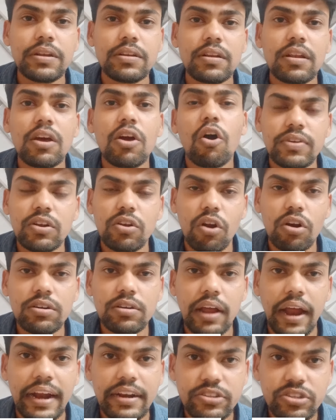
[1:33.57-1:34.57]
you will not
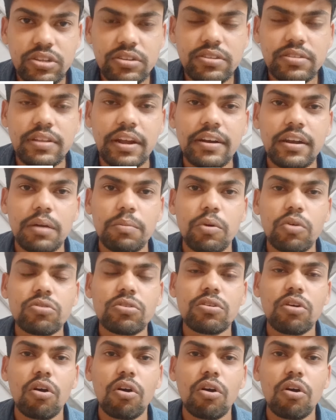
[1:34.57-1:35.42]
adjust that amount,